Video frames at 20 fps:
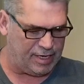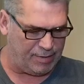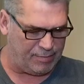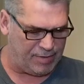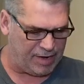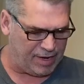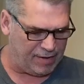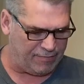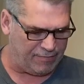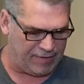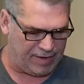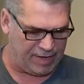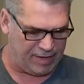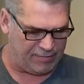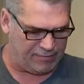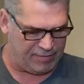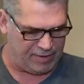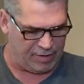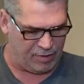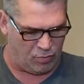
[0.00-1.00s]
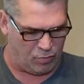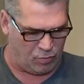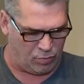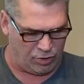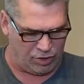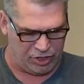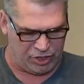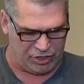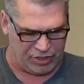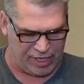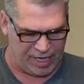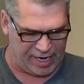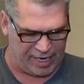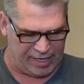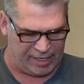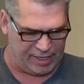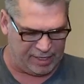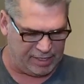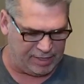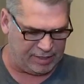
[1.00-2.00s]
I'm not a fan of the orange that
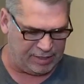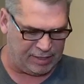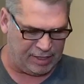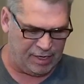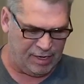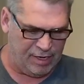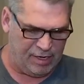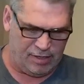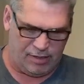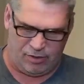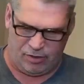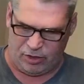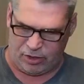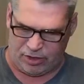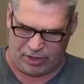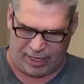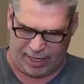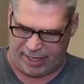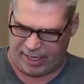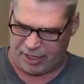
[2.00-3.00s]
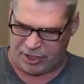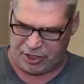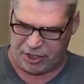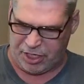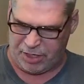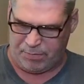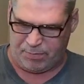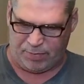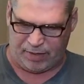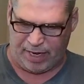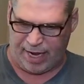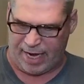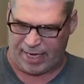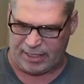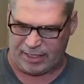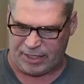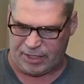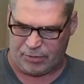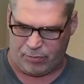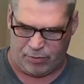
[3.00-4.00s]
it is. Looks like a cheap
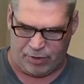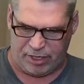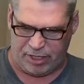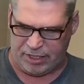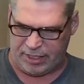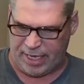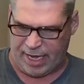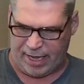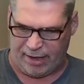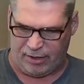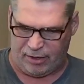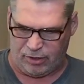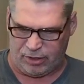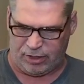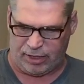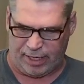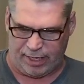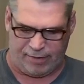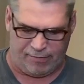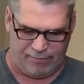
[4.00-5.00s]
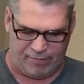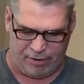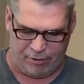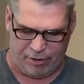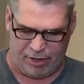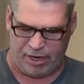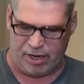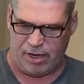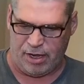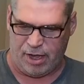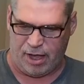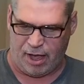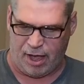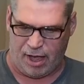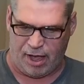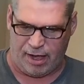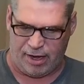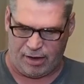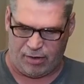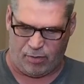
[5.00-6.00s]
plastic, whereas that looks like a very
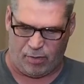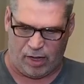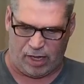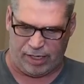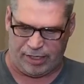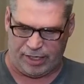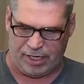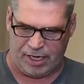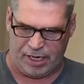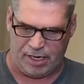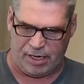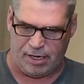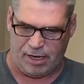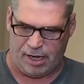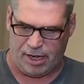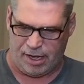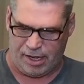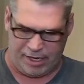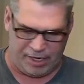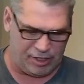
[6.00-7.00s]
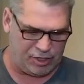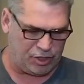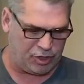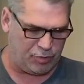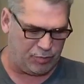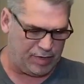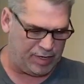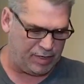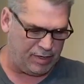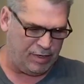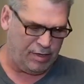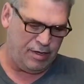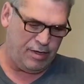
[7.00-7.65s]
high quality instrument.